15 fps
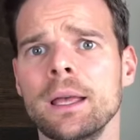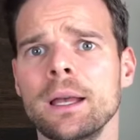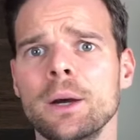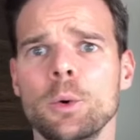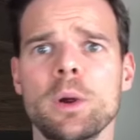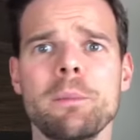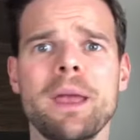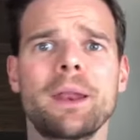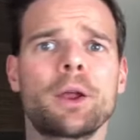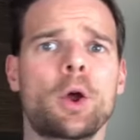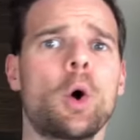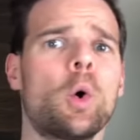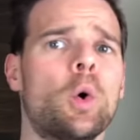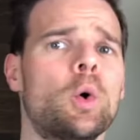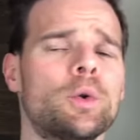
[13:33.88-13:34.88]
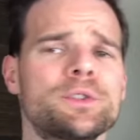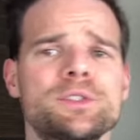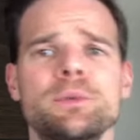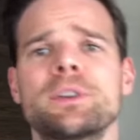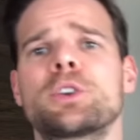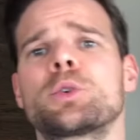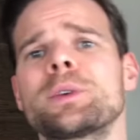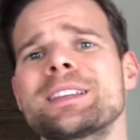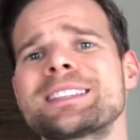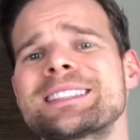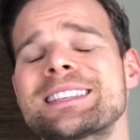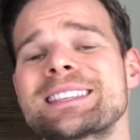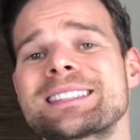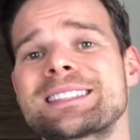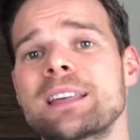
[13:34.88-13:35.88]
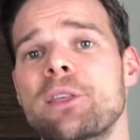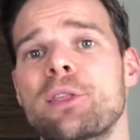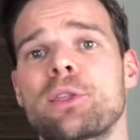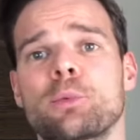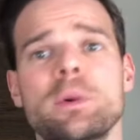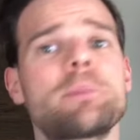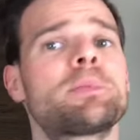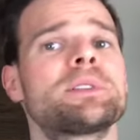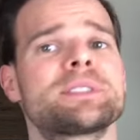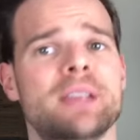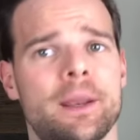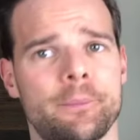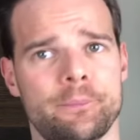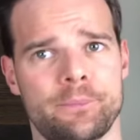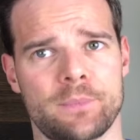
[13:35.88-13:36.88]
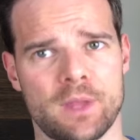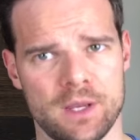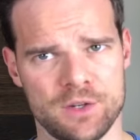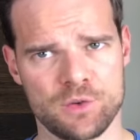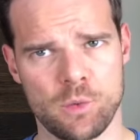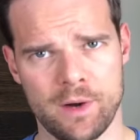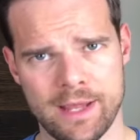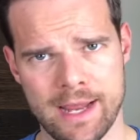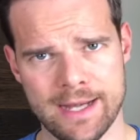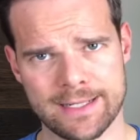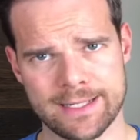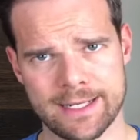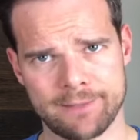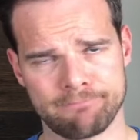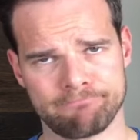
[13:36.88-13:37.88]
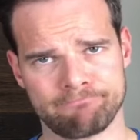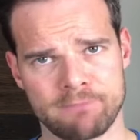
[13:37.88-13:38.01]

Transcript: We made a goal to increase this to three percent in twenty eighteen,